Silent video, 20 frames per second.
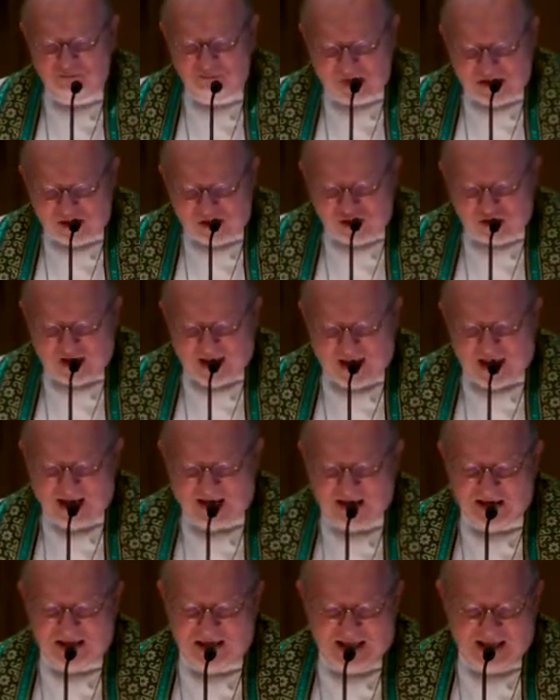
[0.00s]

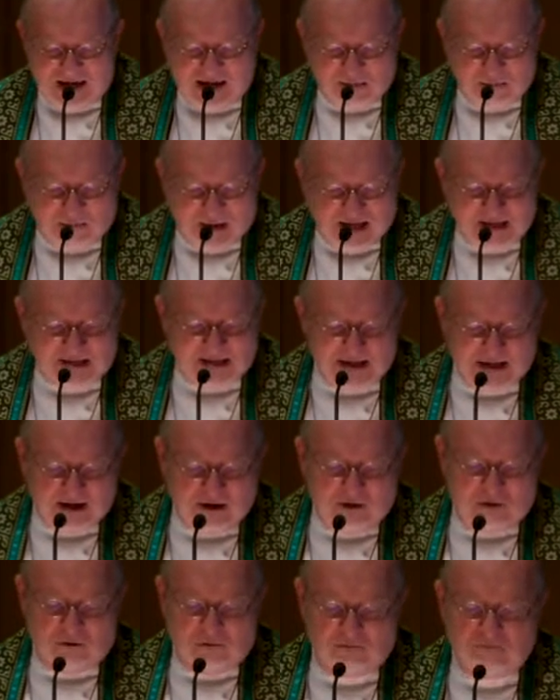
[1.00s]
Meshach, and
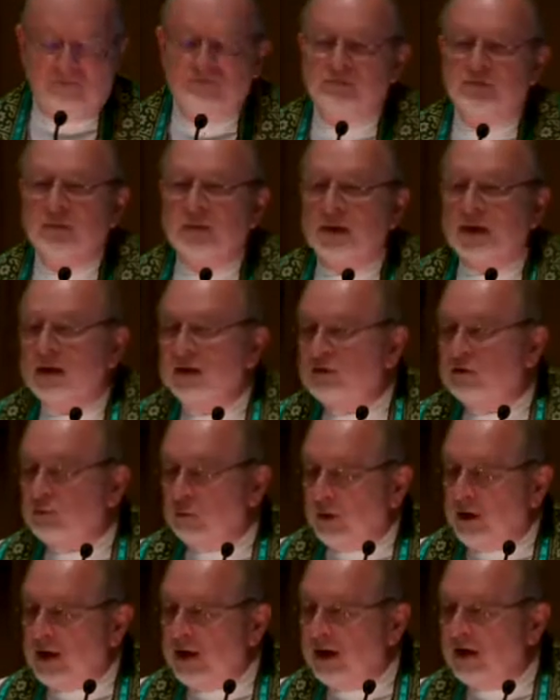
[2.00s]
Abednego.
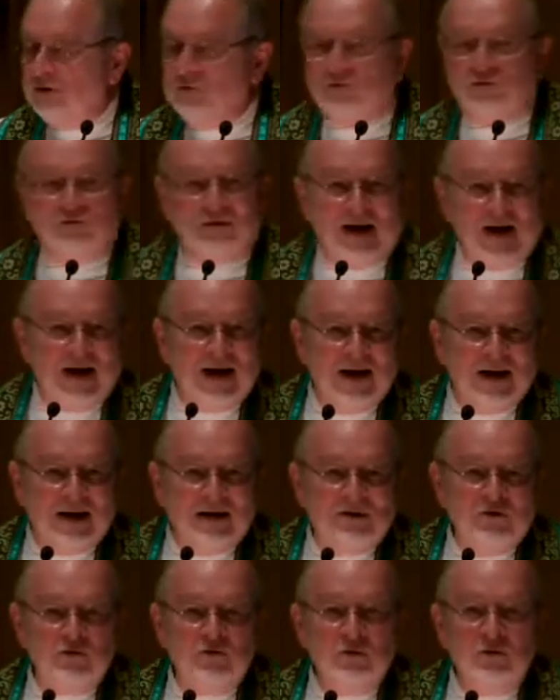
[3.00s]
Three
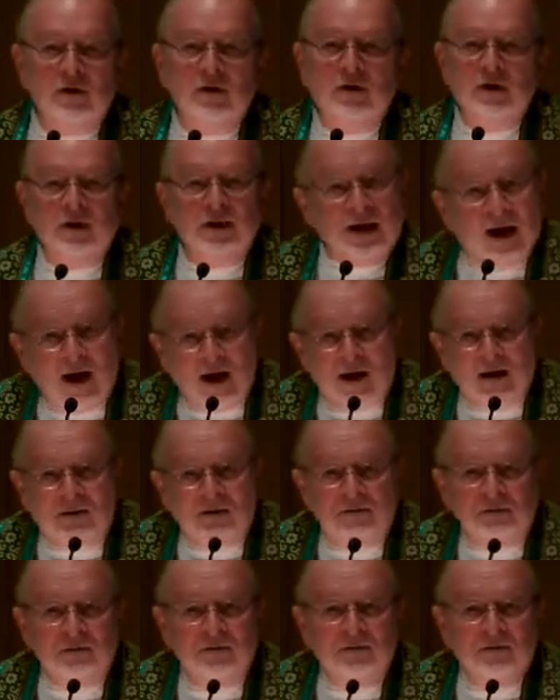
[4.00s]
fine,
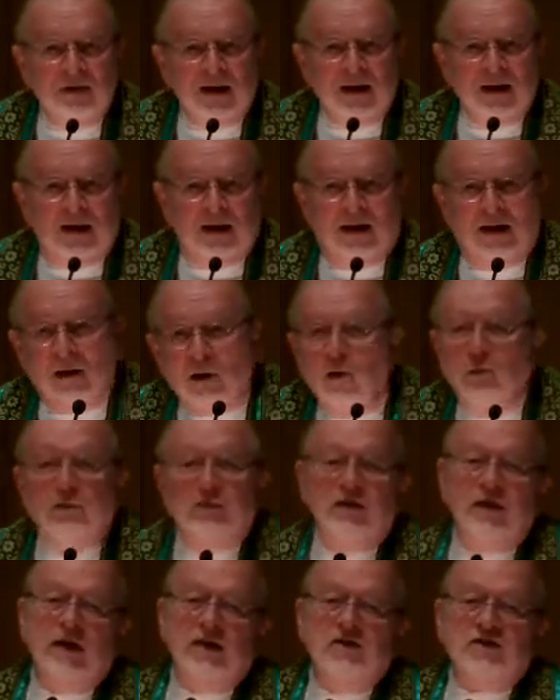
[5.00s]
young,
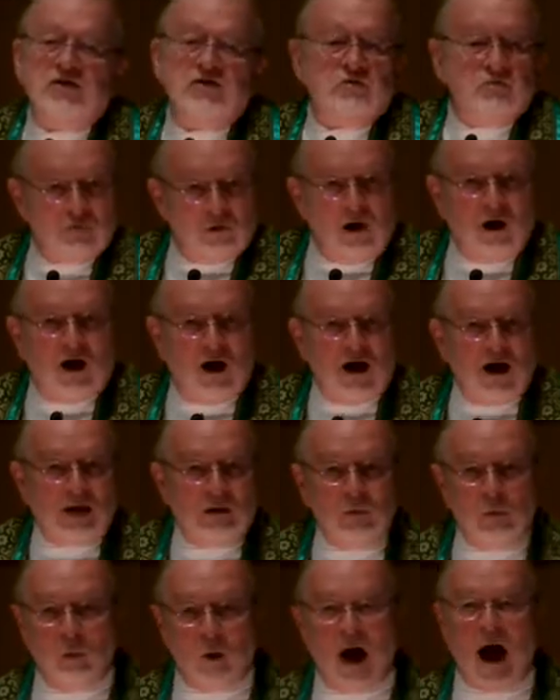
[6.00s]
healthy,
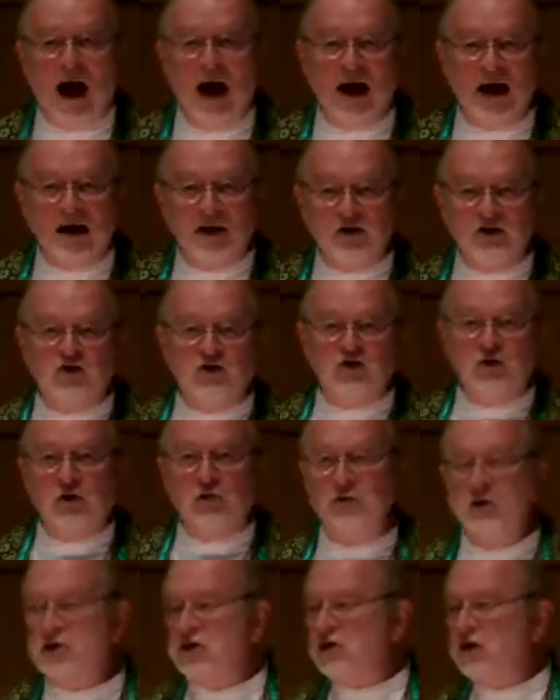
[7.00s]
strong, wise
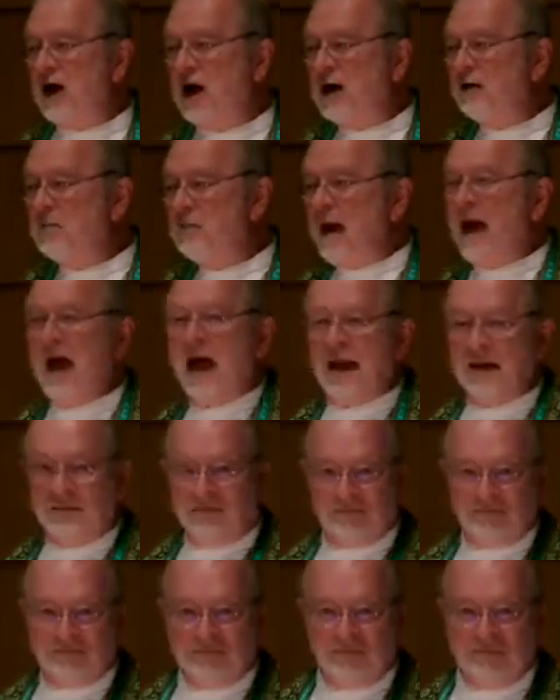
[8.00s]
Jewish young
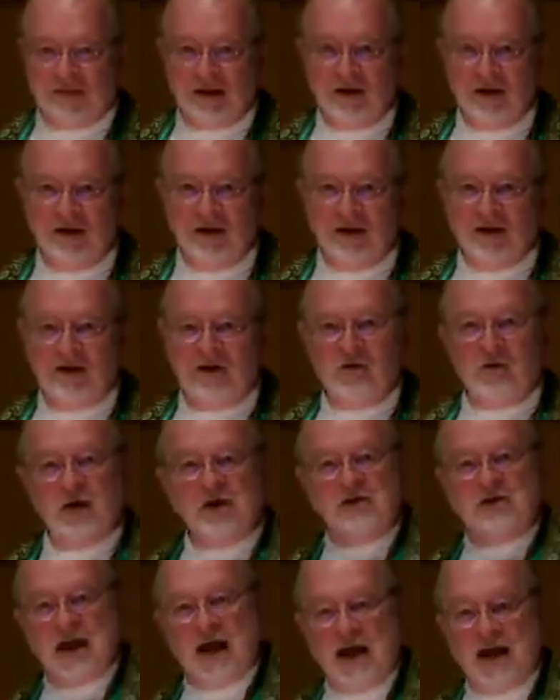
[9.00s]
men who were
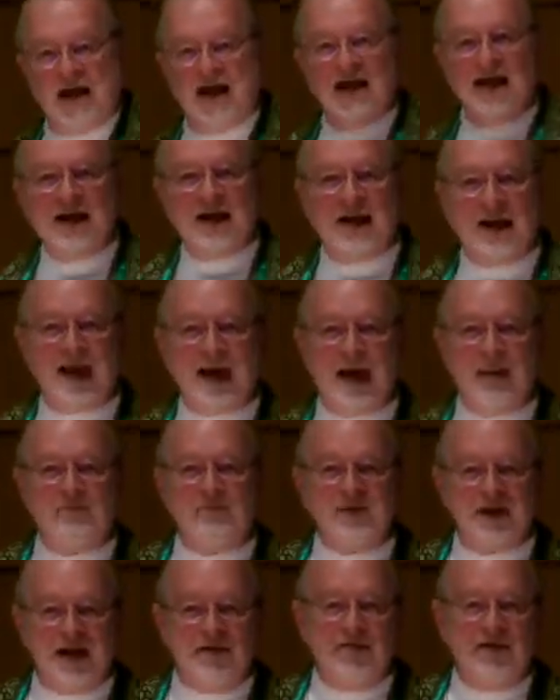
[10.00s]
taken into
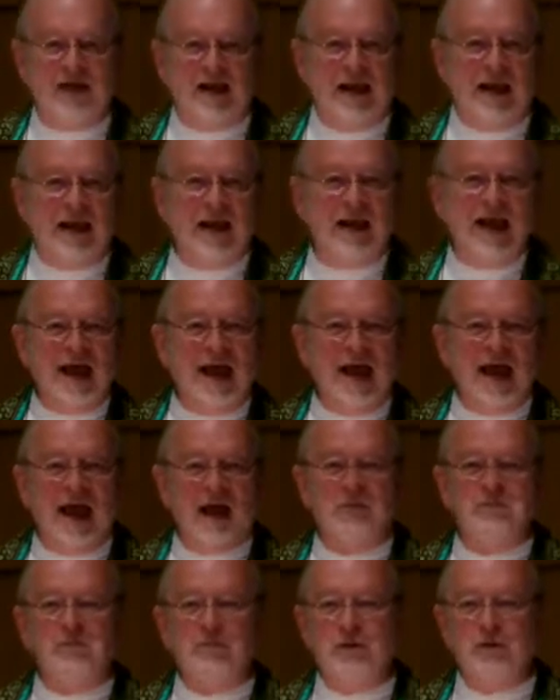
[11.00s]
captivity
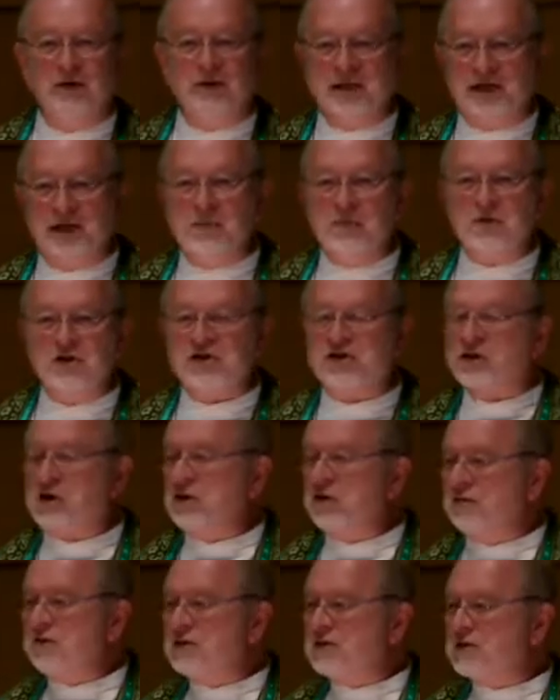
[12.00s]
and put in the
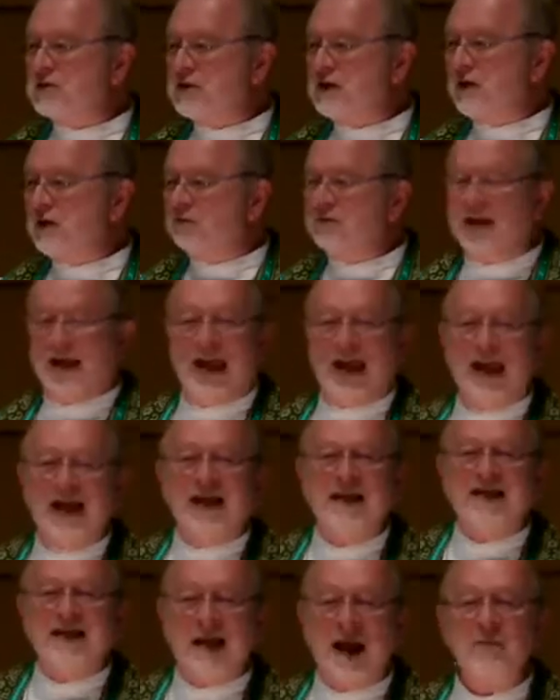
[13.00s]
service of
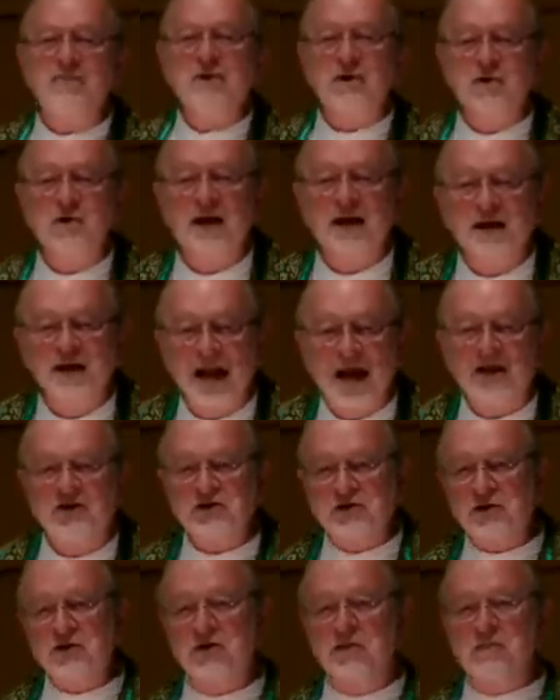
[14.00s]
King
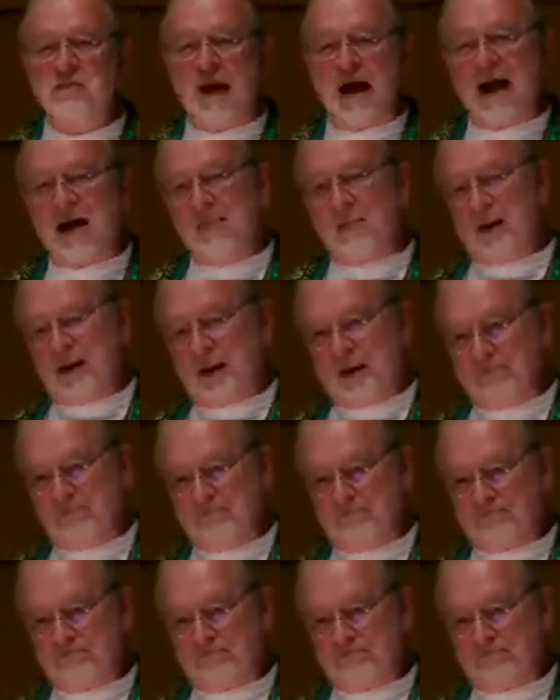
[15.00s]
Nebuchadnezzar of Babylon.